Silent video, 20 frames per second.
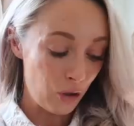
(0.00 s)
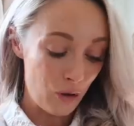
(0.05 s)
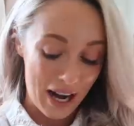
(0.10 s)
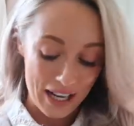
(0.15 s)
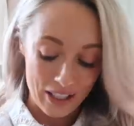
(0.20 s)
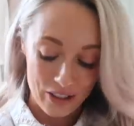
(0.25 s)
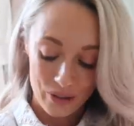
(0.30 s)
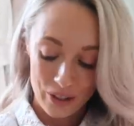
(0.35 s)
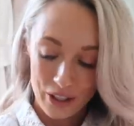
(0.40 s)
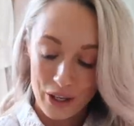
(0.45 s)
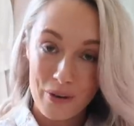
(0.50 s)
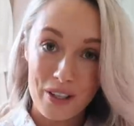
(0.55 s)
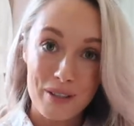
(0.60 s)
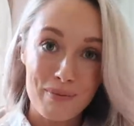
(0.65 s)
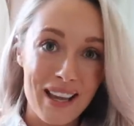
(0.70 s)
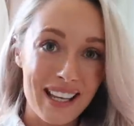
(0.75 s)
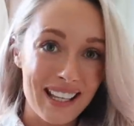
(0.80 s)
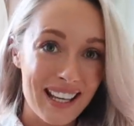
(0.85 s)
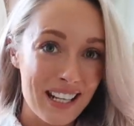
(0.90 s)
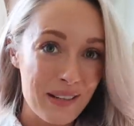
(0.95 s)
Alright, so I don't want to
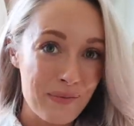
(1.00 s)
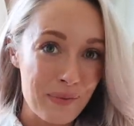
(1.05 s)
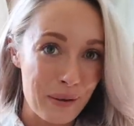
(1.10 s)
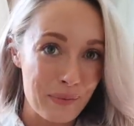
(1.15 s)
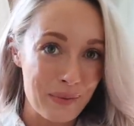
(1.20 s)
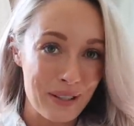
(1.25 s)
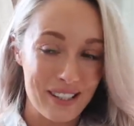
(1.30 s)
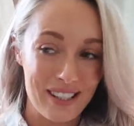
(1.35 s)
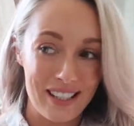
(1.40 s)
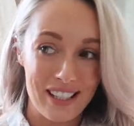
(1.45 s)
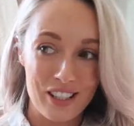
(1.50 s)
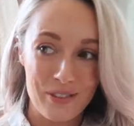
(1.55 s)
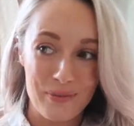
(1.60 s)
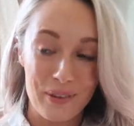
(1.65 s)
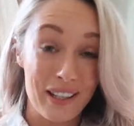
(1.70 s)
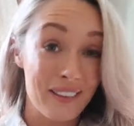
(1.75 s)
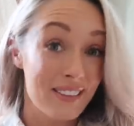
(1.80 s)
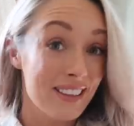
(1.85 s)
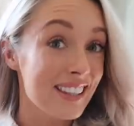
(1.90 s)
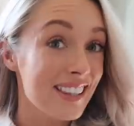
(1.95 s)
make any promises,
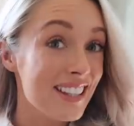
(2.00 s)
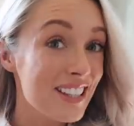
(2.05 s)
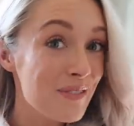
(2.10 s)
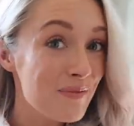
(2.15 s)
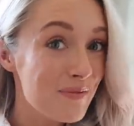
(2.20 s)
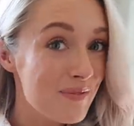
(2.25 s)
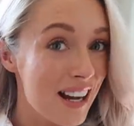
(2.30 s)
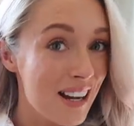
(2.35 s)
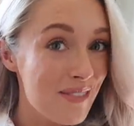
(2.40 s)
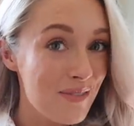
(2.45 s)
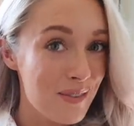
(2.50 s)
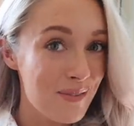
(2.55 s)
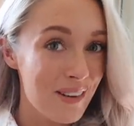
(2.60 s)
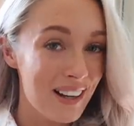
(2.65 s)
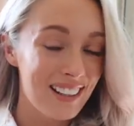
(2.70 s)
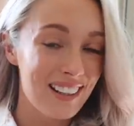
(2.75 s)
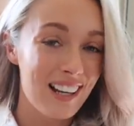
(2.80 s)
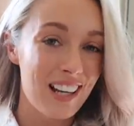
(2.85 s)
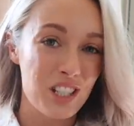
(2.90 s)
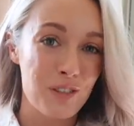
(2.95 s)
but I think this might be
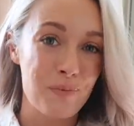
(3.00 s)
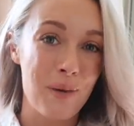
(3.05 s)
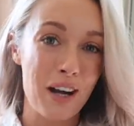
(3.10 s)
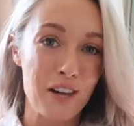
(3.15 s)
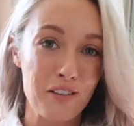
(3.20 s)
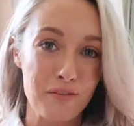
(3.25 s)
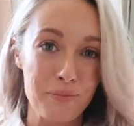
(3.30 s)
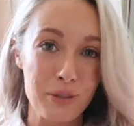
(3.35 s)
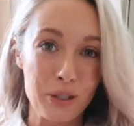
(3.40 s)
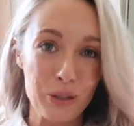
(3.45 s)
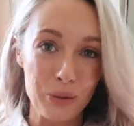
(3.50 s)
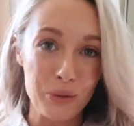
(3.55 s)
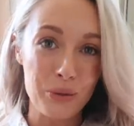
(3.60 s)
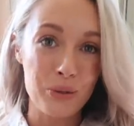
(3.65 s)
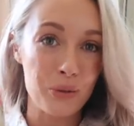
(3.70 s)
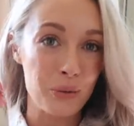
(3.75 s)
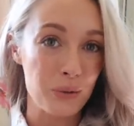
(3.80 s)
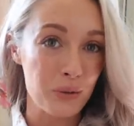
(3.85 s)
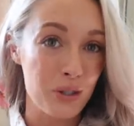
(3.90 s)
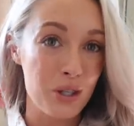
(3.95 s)
my last pair of
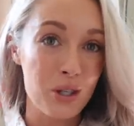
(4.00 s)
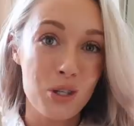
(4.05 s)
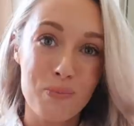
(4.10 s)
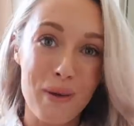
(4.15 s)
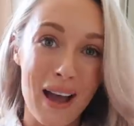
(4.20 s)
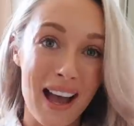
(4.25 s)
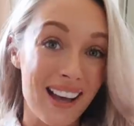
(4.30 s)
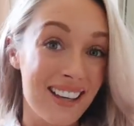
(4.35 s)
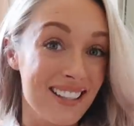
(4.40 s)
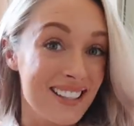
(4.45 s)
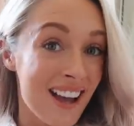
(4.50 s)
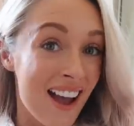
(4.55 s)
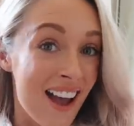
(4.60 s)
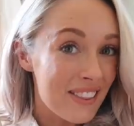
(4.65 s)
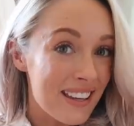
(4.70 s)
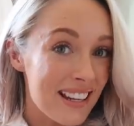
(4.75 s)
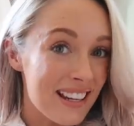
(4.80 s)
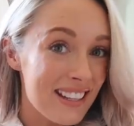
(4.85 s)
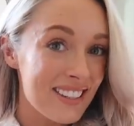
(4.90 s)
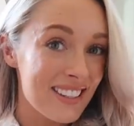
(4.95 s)
mules, or two pairs.
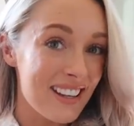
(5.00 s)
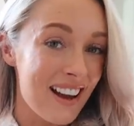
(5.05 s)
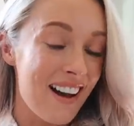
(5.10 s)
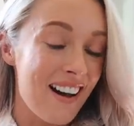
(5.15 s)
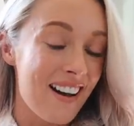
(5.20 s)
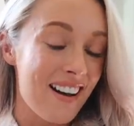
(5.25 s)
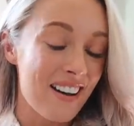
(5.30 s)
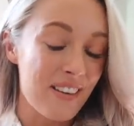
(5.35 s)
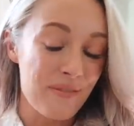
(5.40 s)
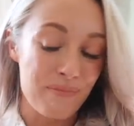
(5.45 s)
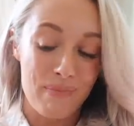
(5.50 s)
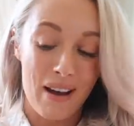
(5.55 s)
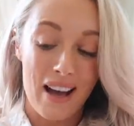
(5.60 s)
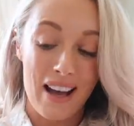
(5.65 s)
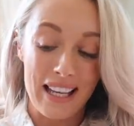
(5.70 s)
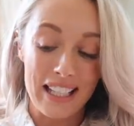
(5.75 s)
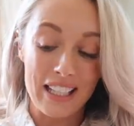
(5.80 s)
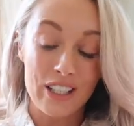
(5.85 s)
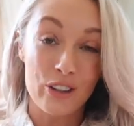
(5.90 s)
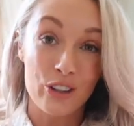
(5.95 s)
These are
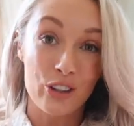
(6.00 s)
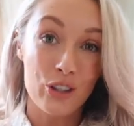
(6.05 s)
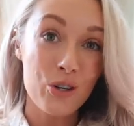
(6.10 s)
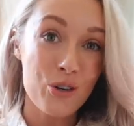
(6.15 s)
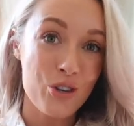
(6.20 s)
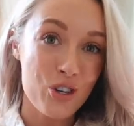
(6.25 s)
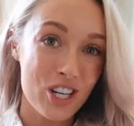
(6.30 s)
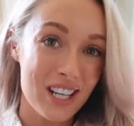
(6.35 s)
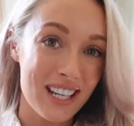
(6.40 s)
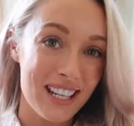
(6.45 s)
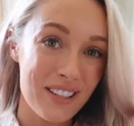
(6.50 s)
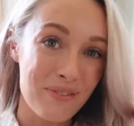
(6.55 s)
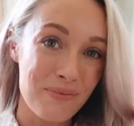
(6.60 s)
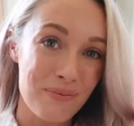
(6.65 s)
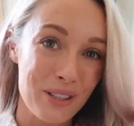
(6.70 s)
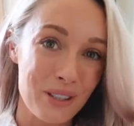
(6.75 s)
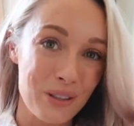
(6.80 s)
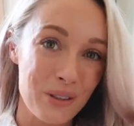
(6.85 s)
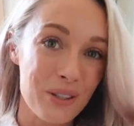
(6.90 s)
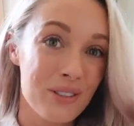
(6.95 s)
my Gucci
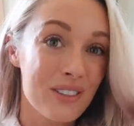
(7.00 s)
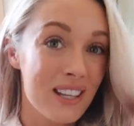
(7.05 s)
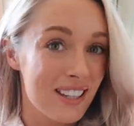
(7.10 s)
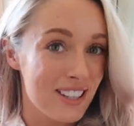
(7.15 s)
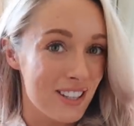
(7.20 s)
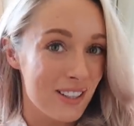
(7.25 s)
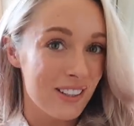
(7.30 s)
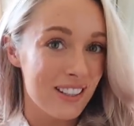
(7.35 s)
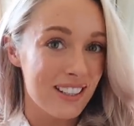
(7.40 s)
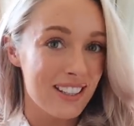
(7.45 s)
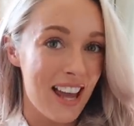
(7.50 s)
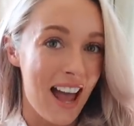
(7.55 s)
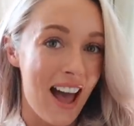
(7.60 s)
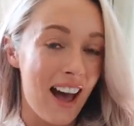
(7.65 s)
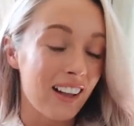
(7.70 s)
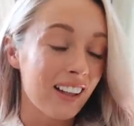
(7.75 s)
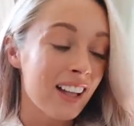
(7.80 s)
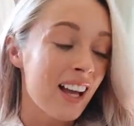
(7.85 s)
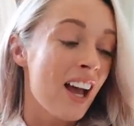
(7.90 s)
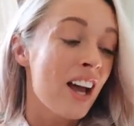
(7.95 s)
mules, as you can
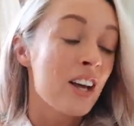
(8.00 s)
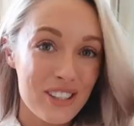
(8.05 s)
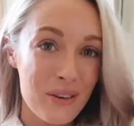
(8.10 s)
tell.